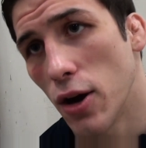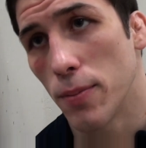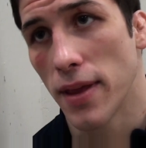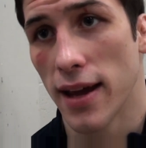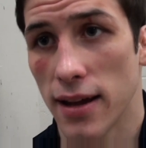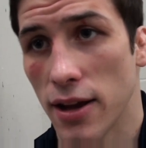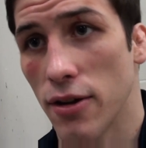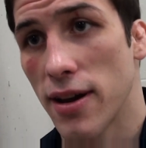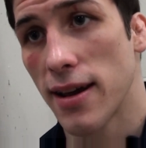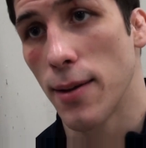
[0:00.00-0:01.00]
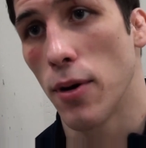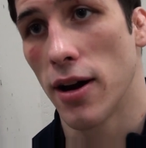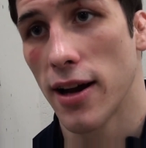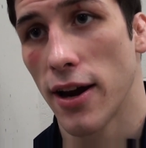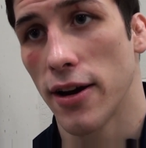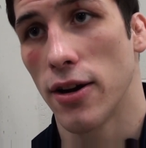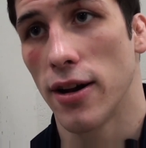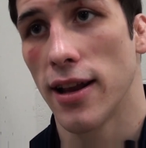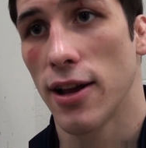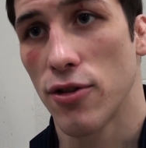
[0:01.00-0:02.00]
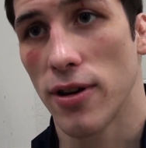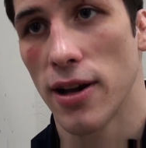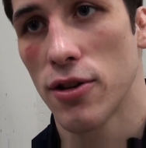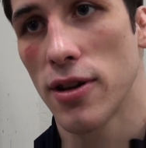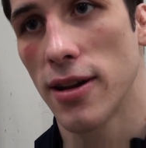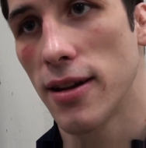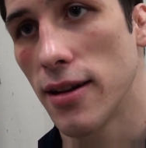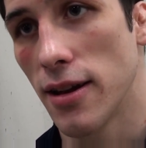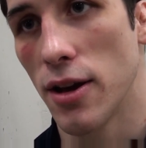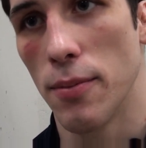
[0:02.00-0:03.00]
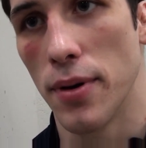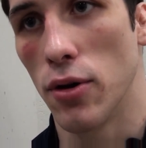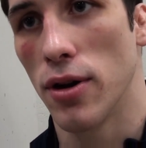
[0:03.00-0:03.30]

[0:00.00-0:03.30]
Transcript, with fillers: hope they you know keep on carrying on that tradition and you know build